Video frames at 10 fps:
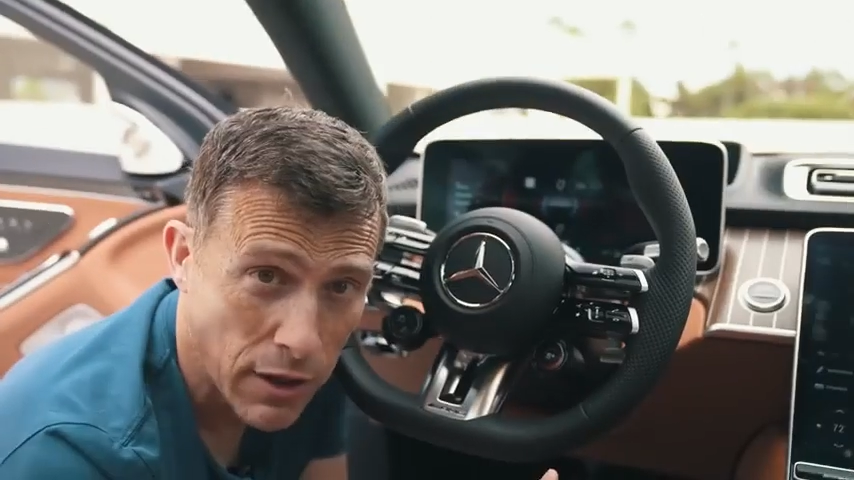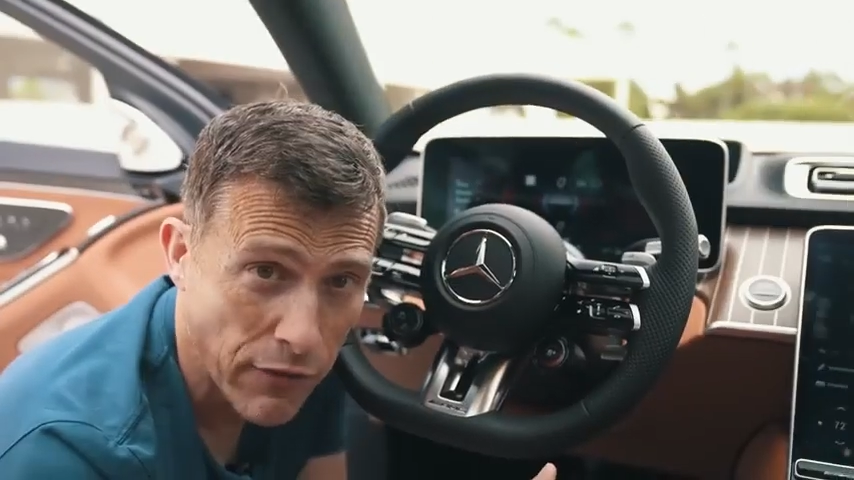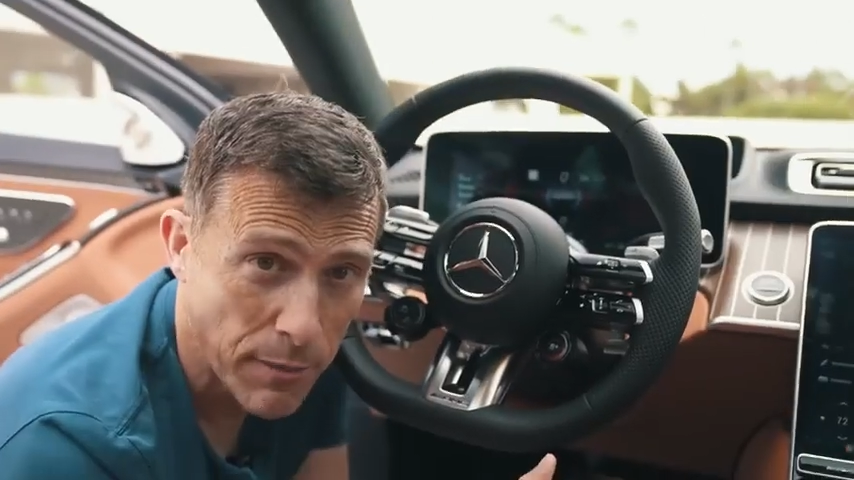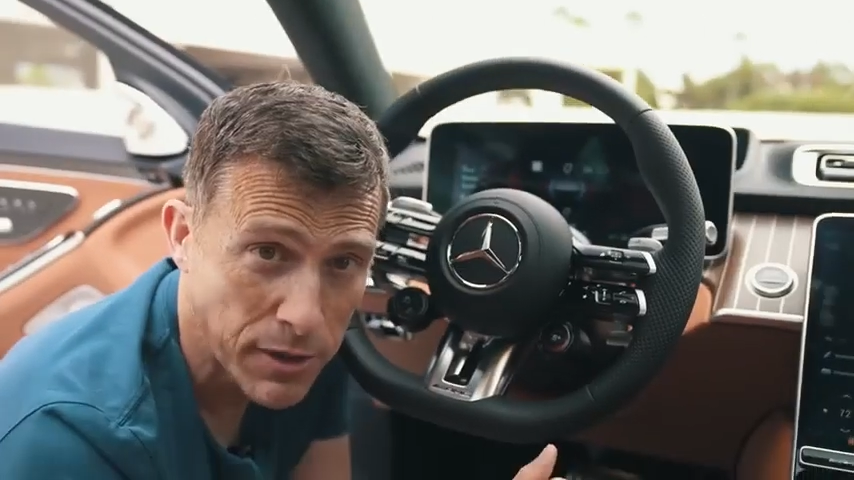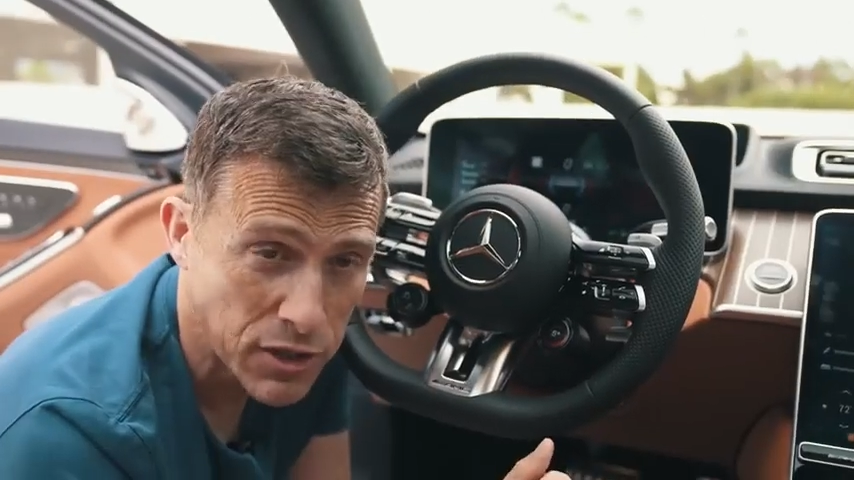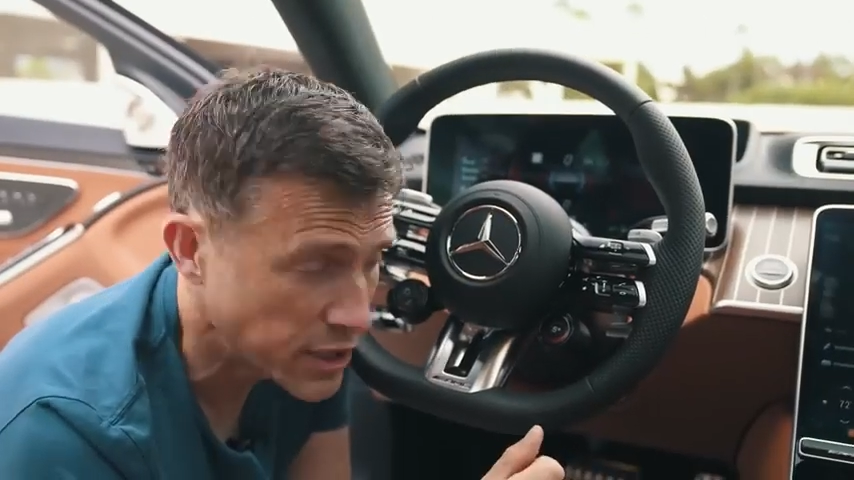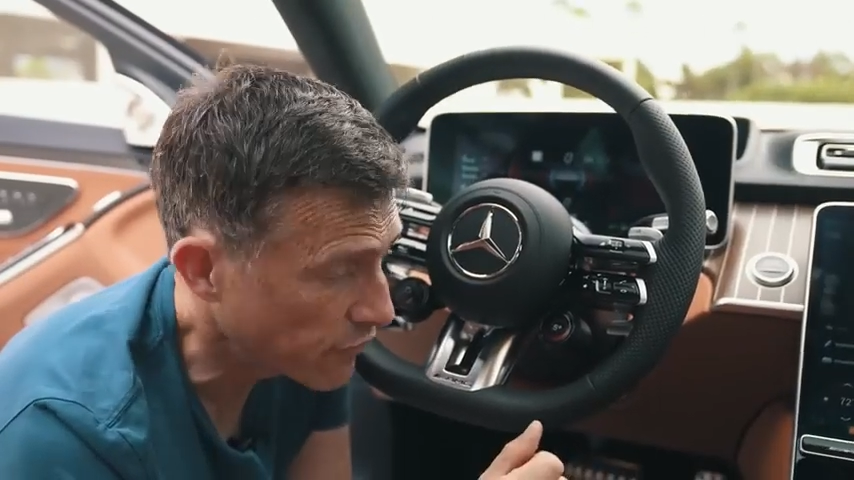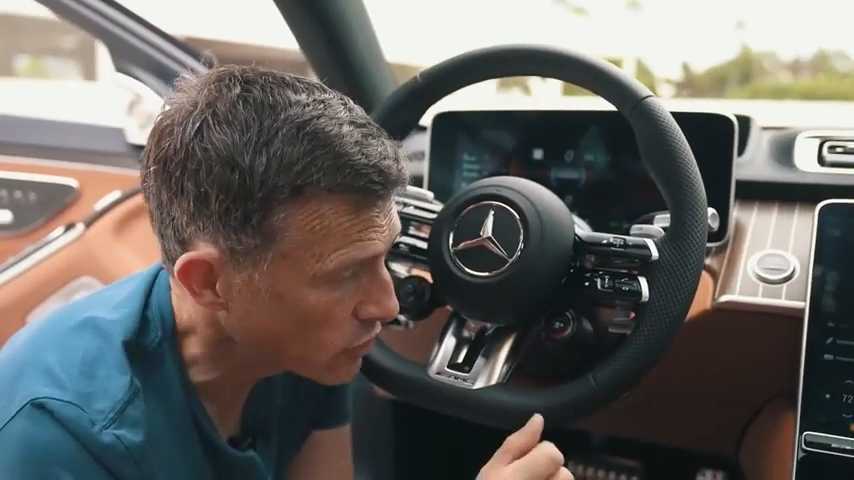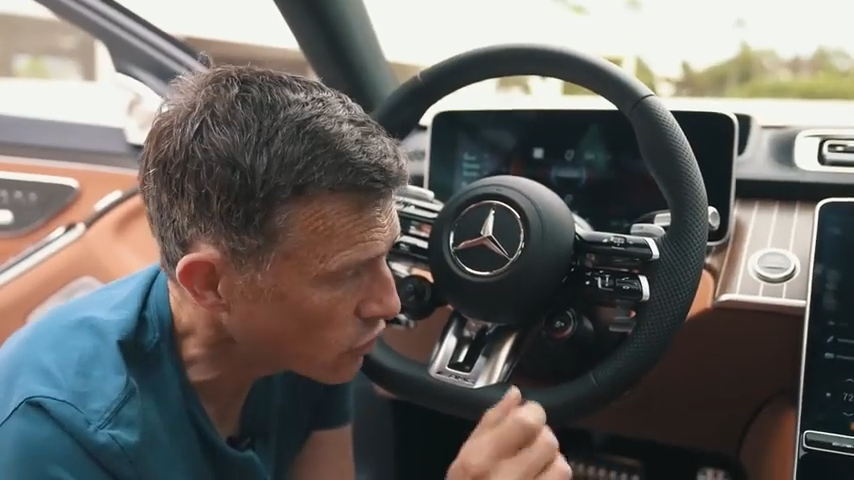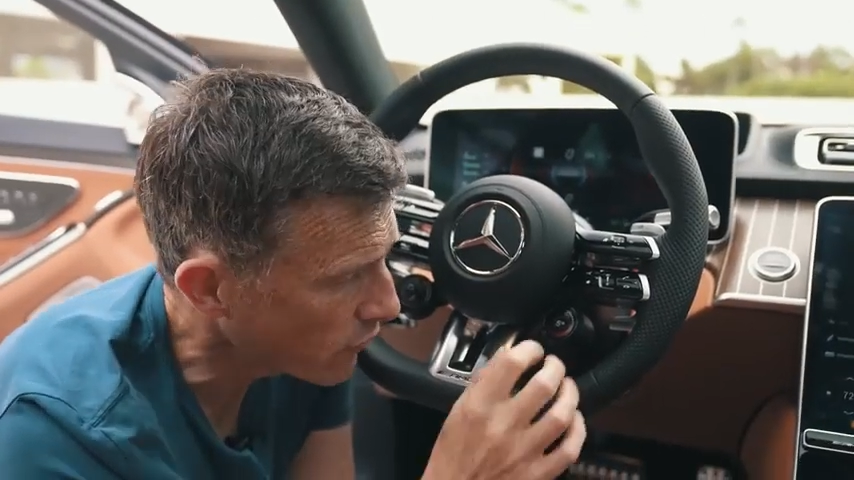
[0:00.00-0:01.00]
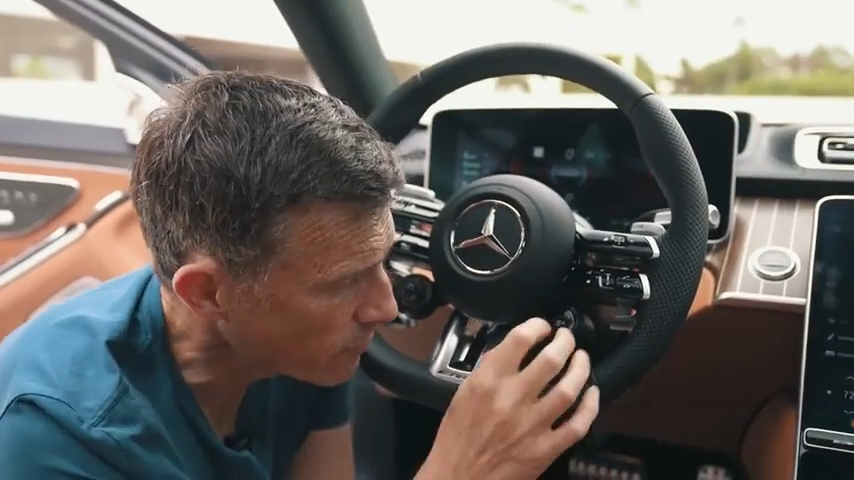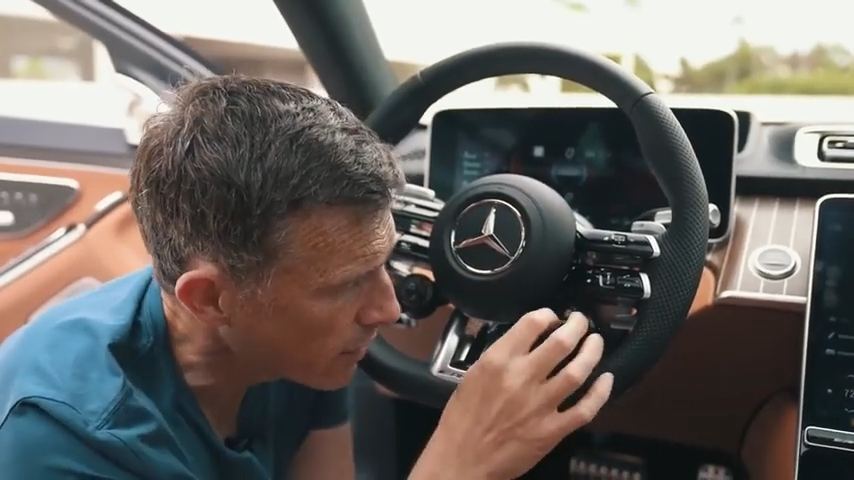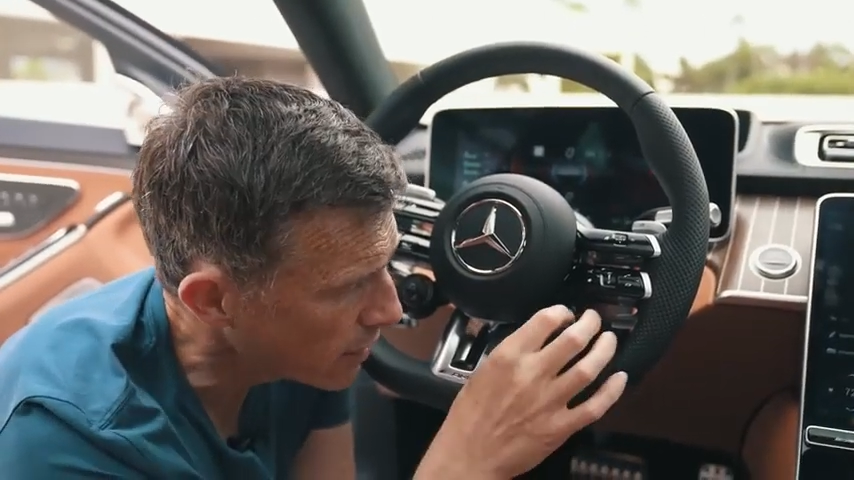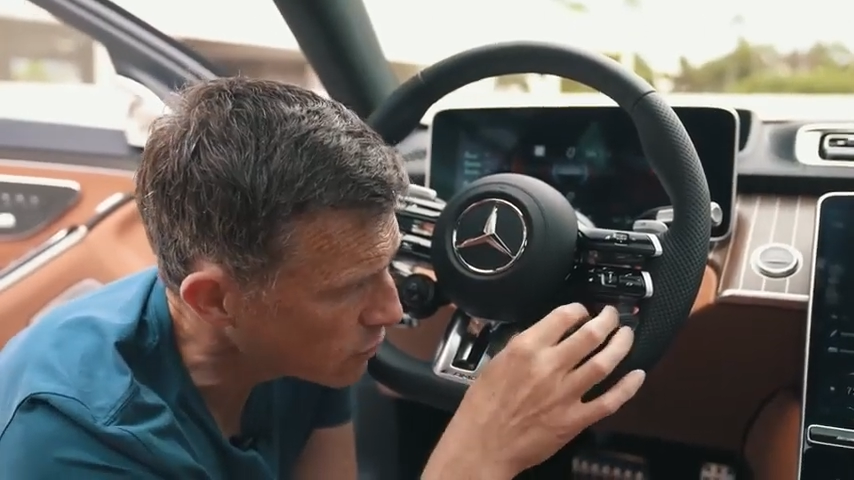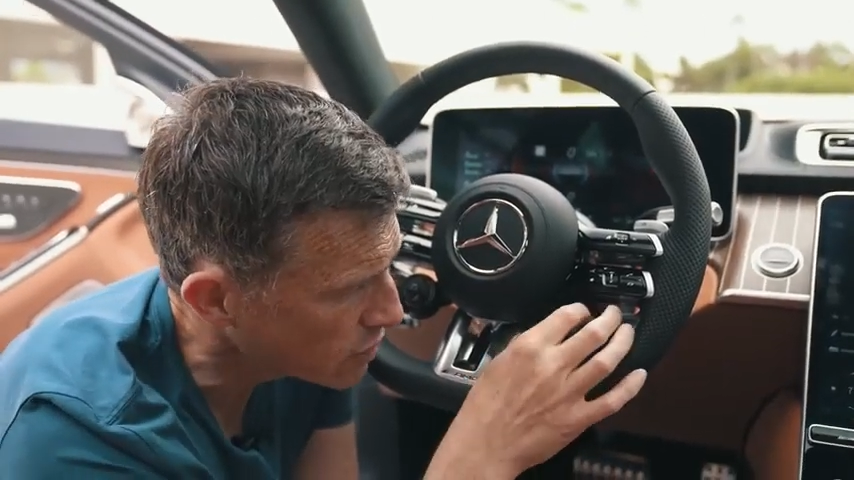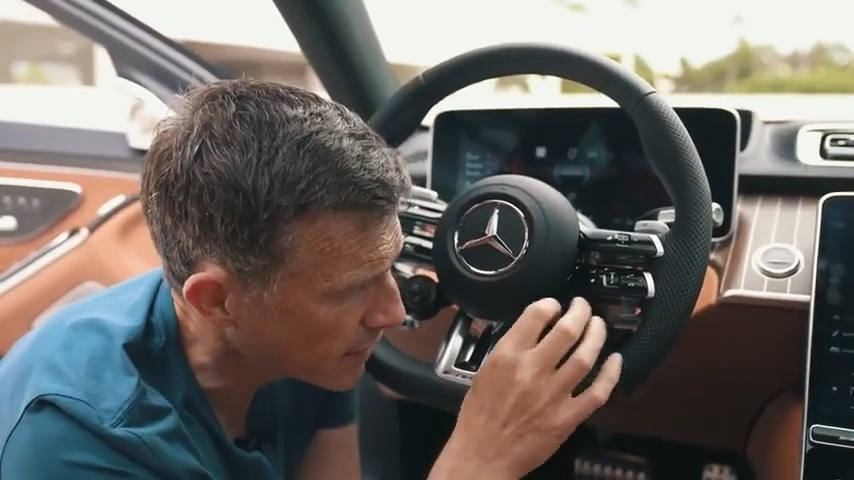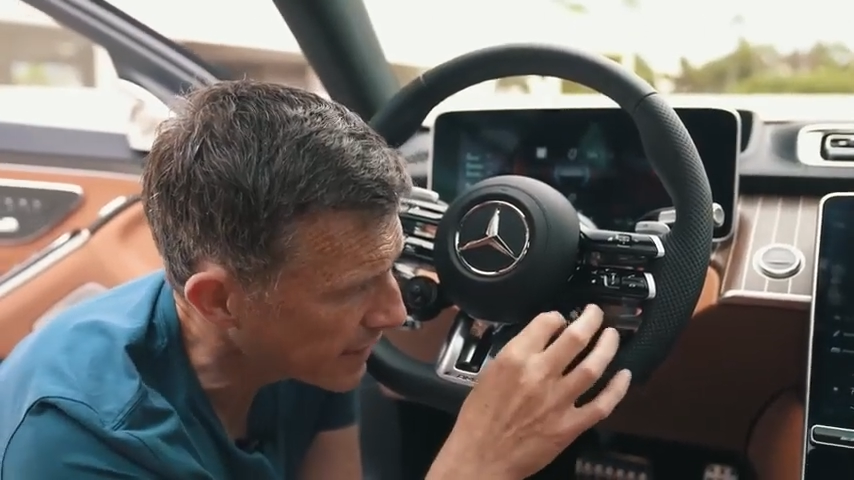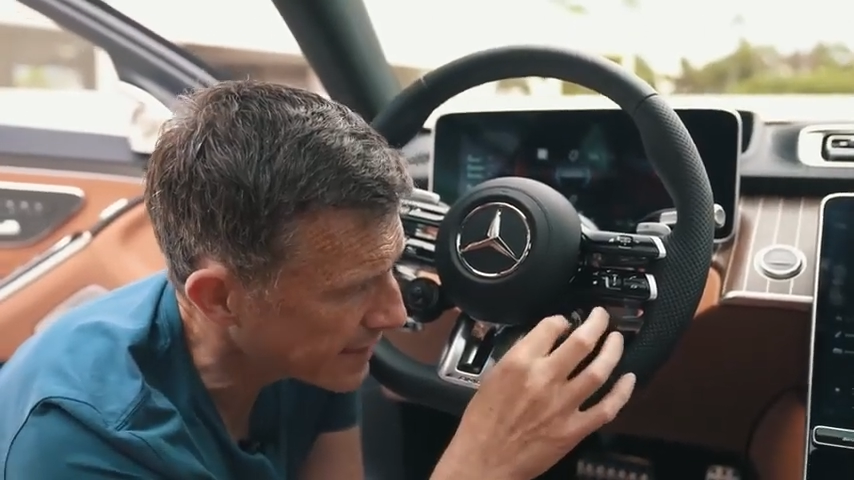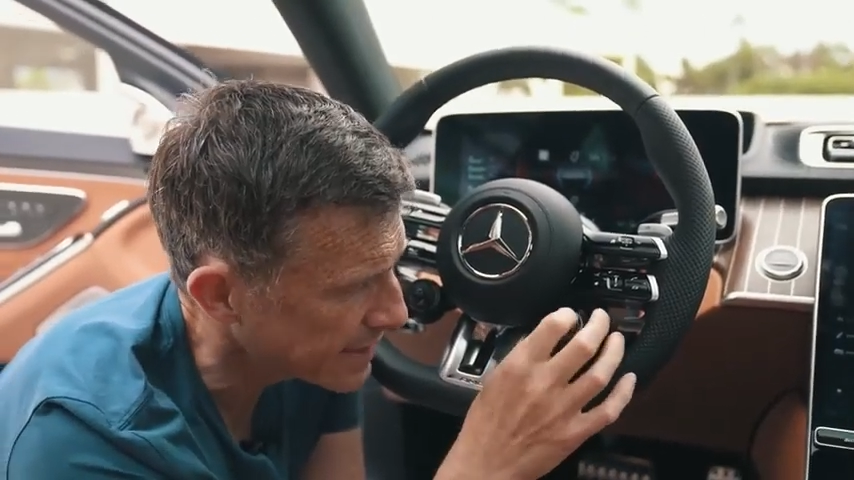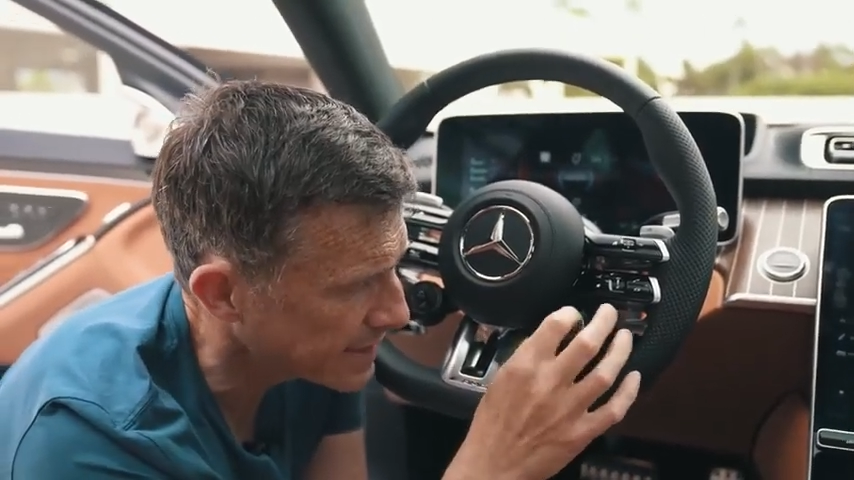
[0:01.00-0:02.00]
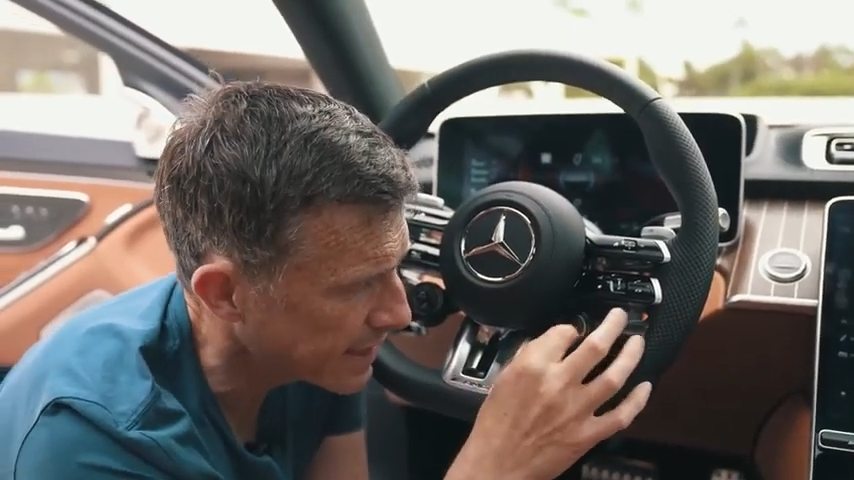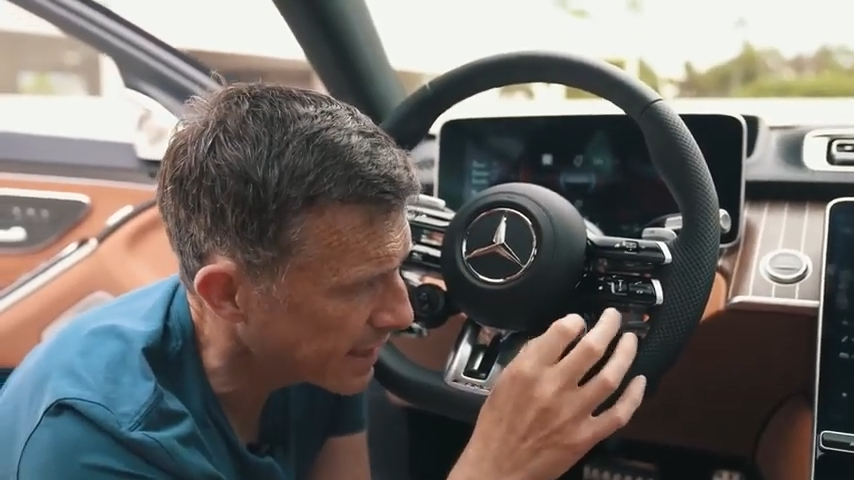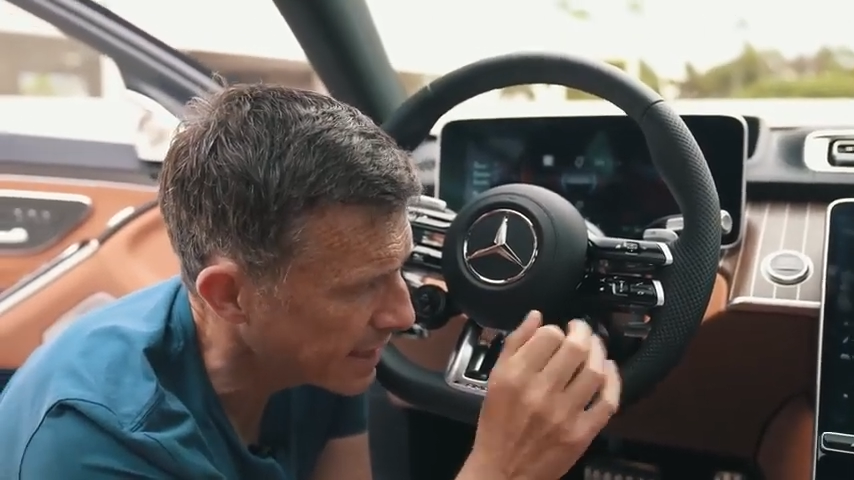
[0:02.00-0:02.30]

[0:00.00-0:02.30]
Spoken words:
You have a bunch of different driving modes which you can access